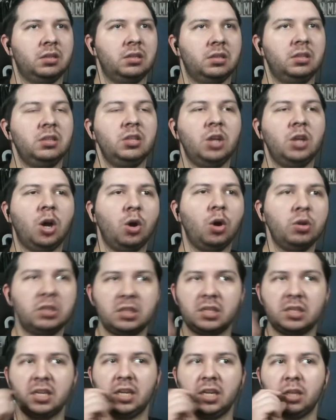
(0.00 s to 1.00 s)
Yo, his
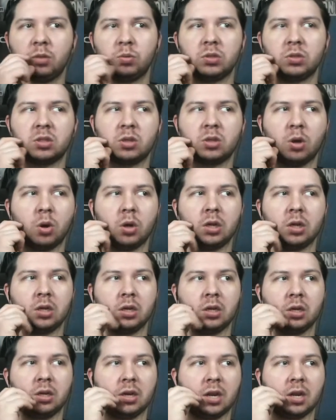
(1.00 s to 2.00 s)
teeth was
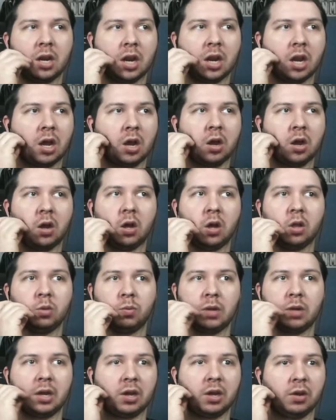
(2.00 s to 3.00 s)
going all the way
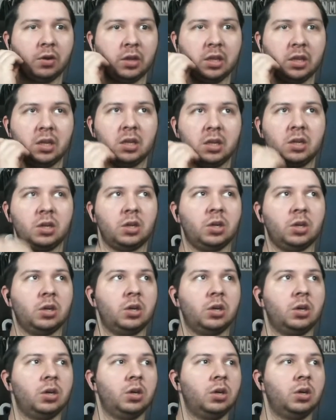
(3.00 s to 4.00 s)
out here.
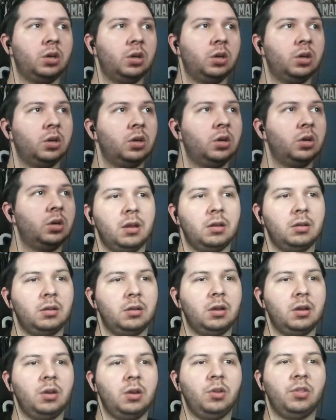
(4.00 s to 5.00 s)

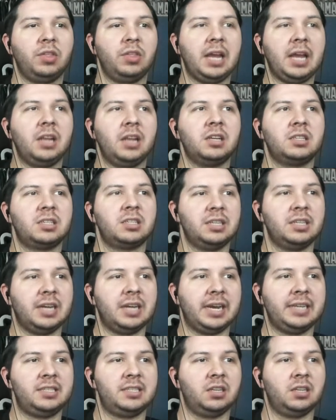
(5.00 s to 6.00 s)
Oh, that looks
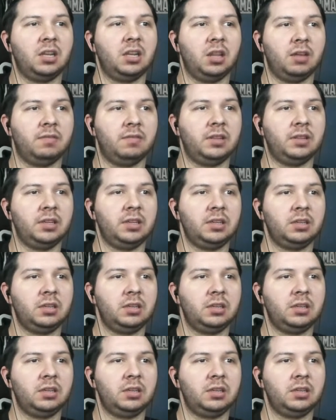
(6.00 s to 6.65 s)
nice and lovely.